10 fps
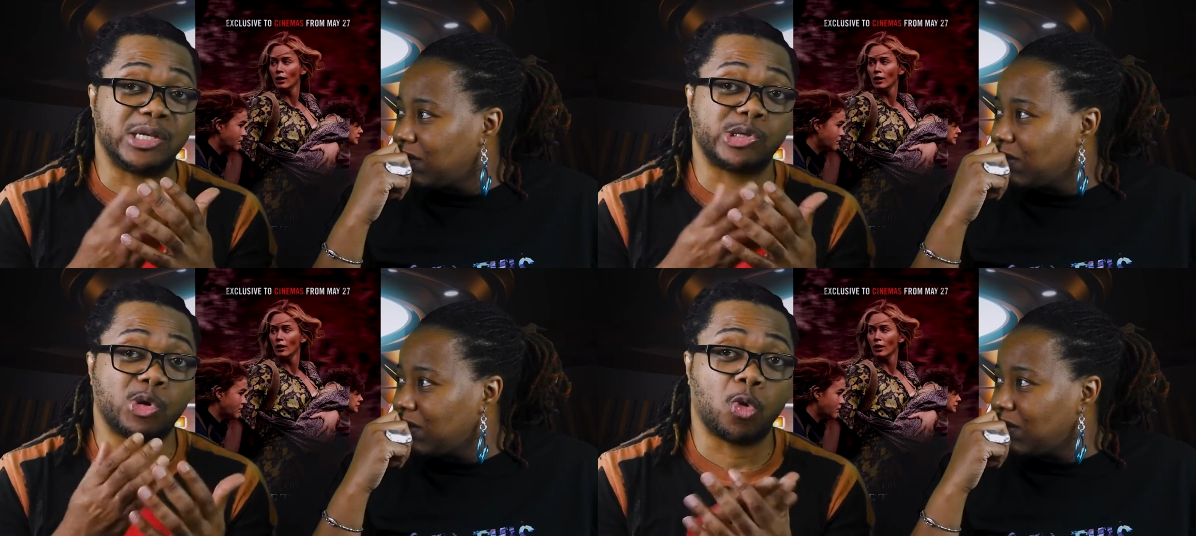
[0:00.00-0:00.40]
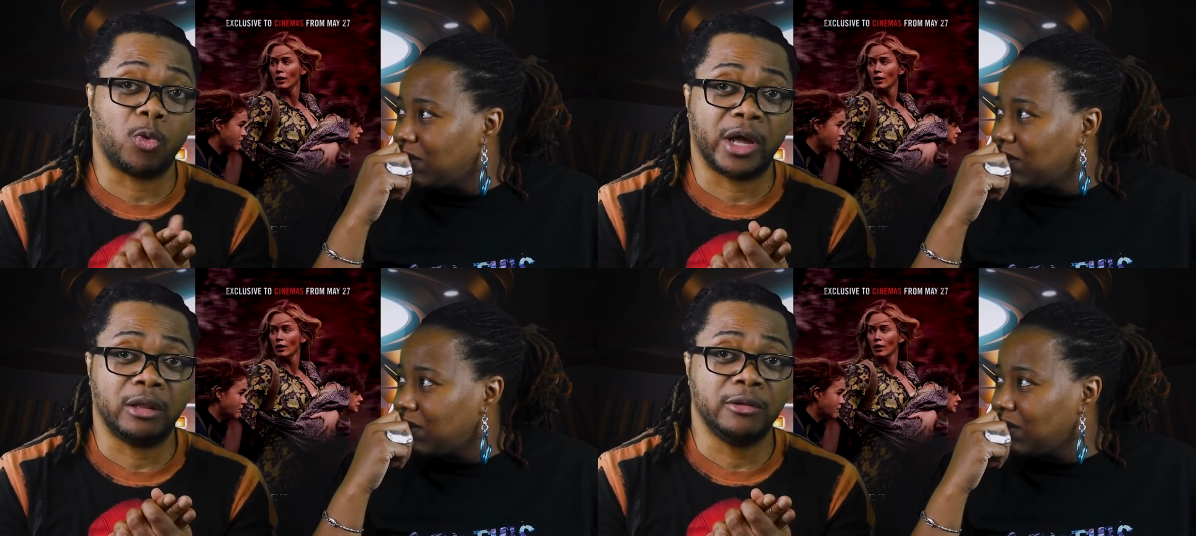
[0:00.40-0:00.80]
Speaker 1: it so
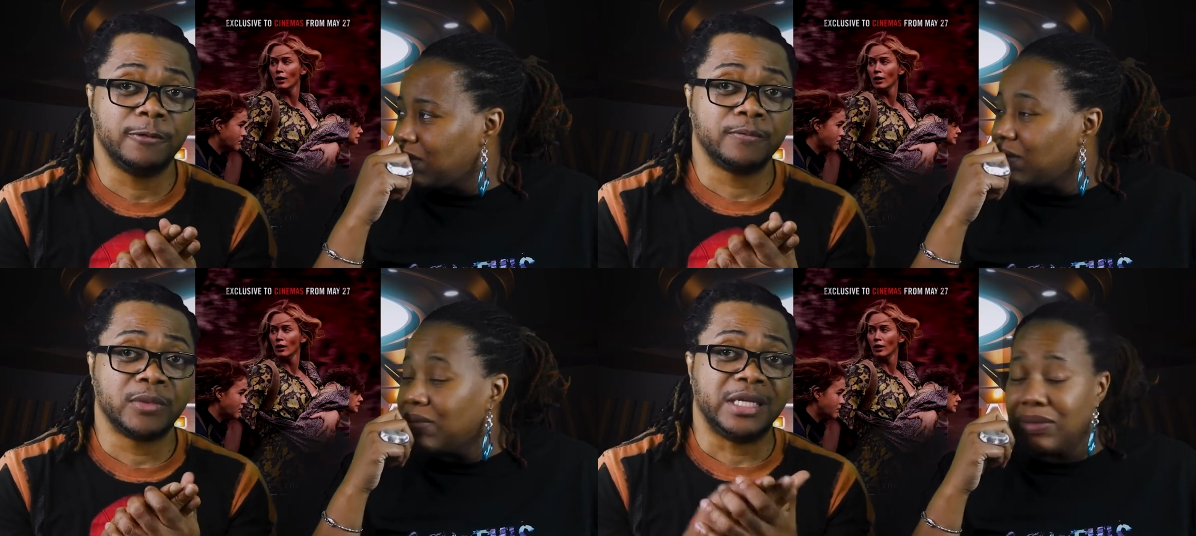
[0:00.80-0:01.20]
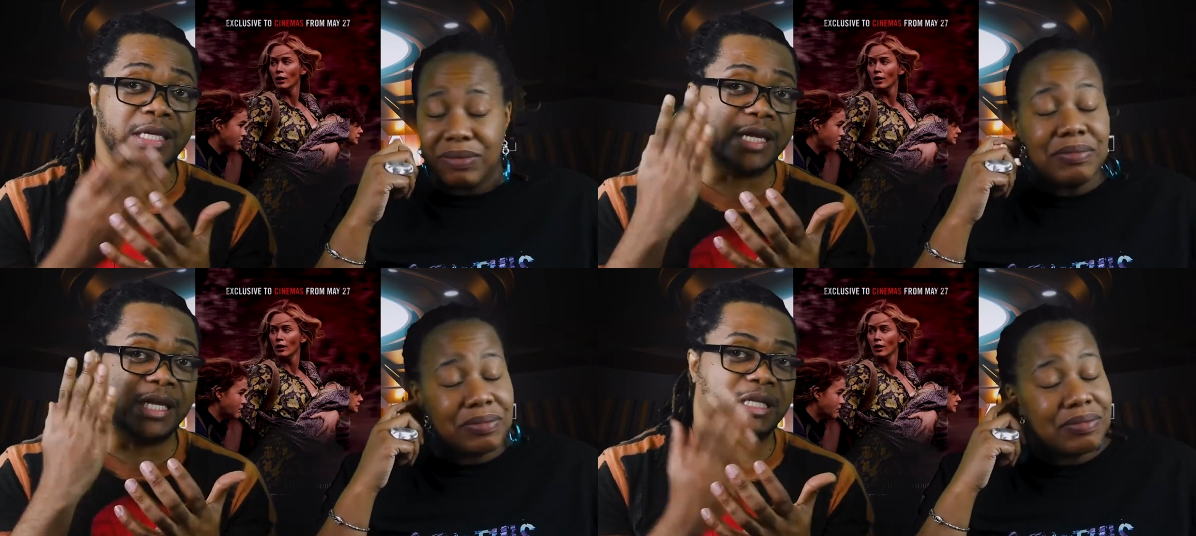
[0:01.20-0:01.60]
well. Mm-hmm.
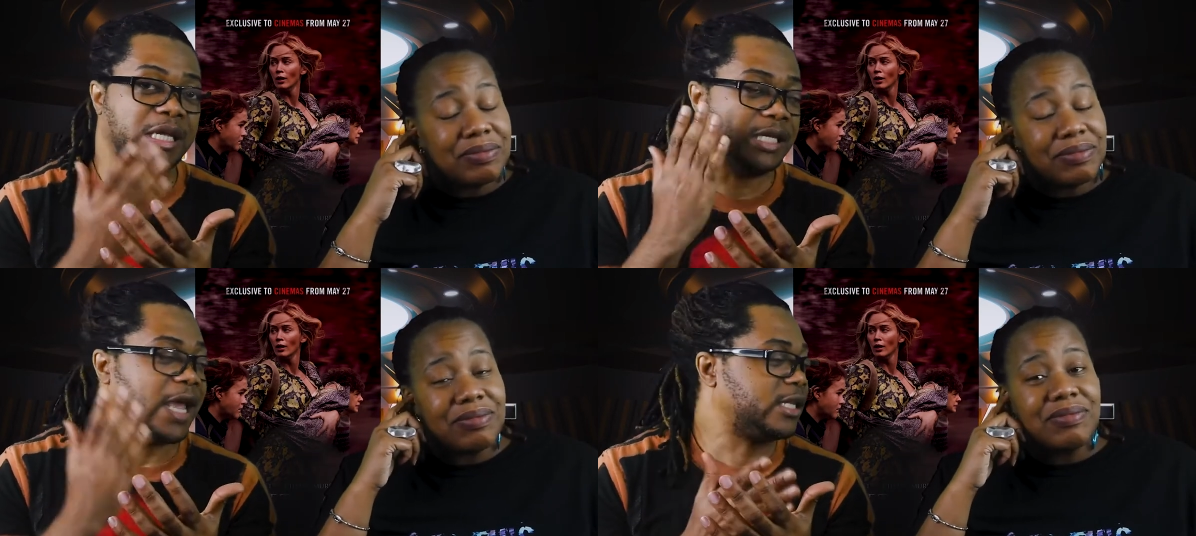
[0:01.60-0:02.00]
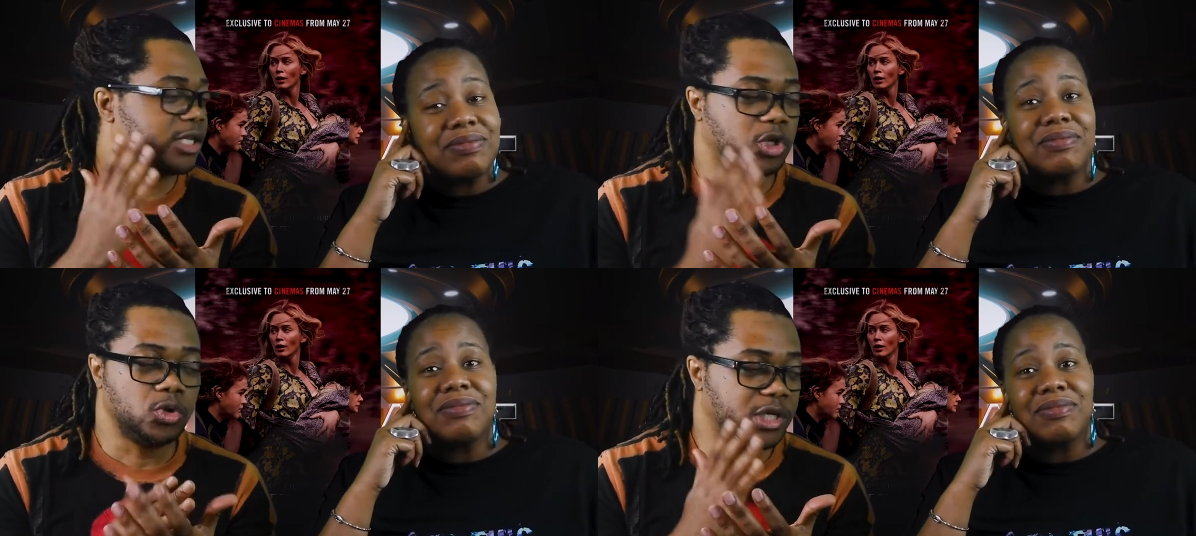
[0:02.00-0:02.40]
He did
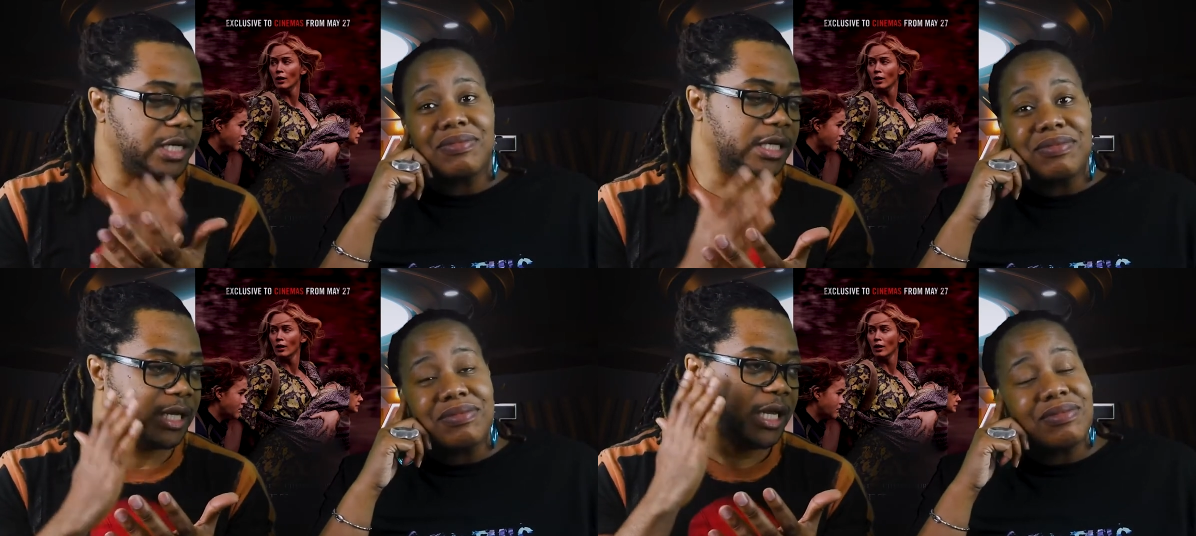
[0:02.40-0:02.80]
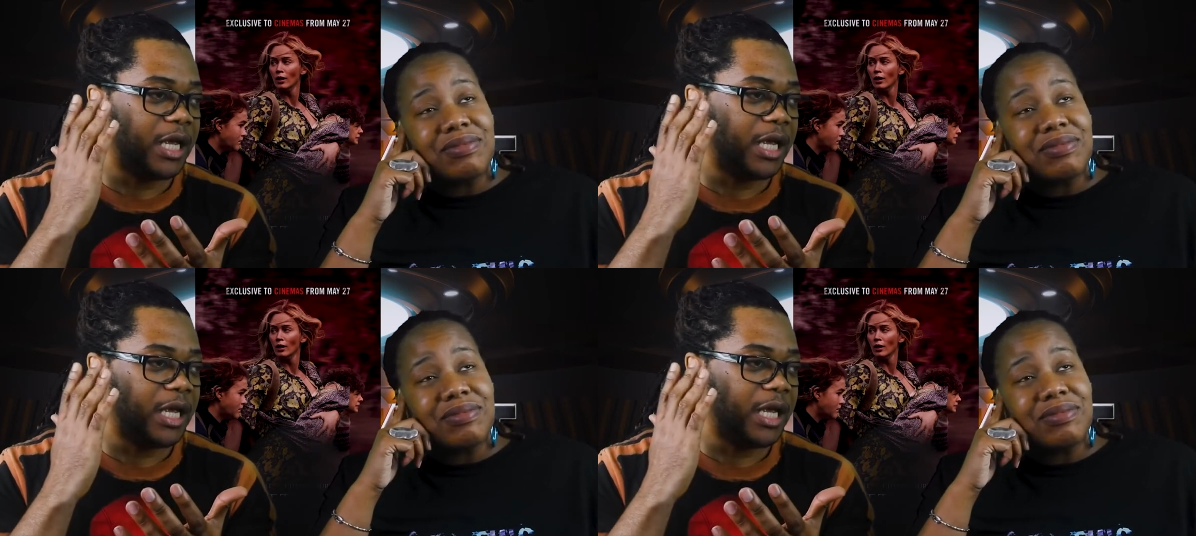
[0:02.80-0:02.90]
execution it,